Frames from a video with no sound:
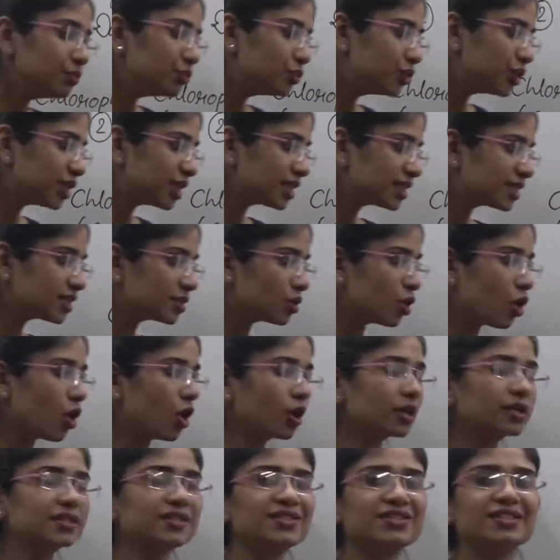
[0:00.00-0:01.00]
This
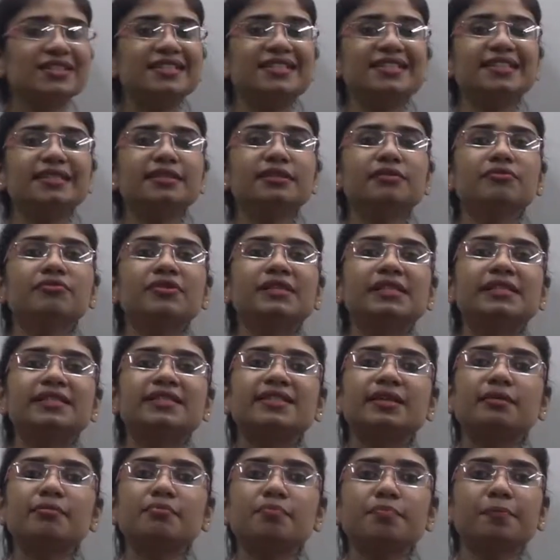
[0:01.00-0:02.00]
oxygen will
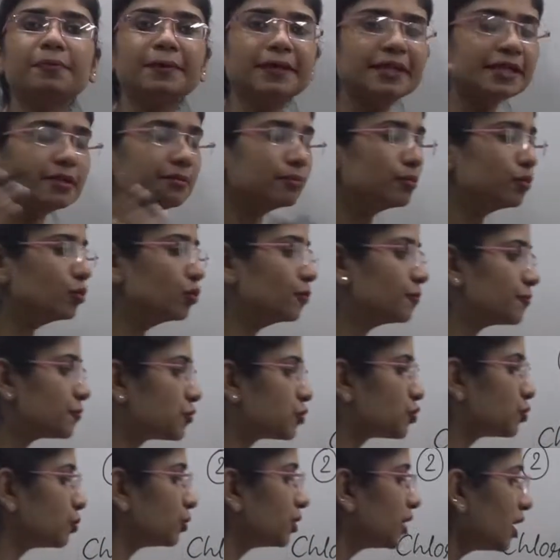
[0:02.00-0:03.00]
simply move
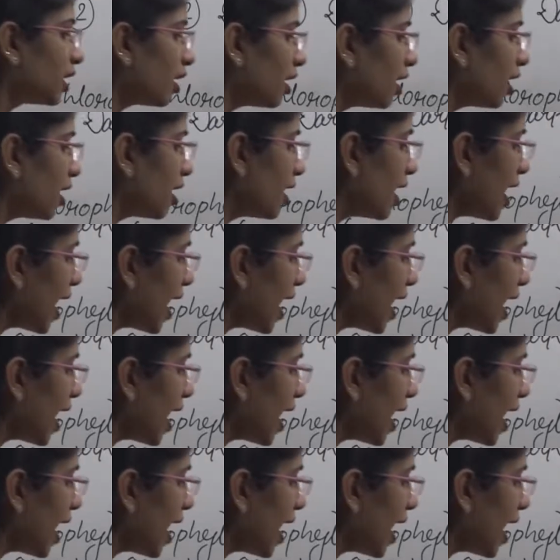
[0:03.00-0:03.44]
to the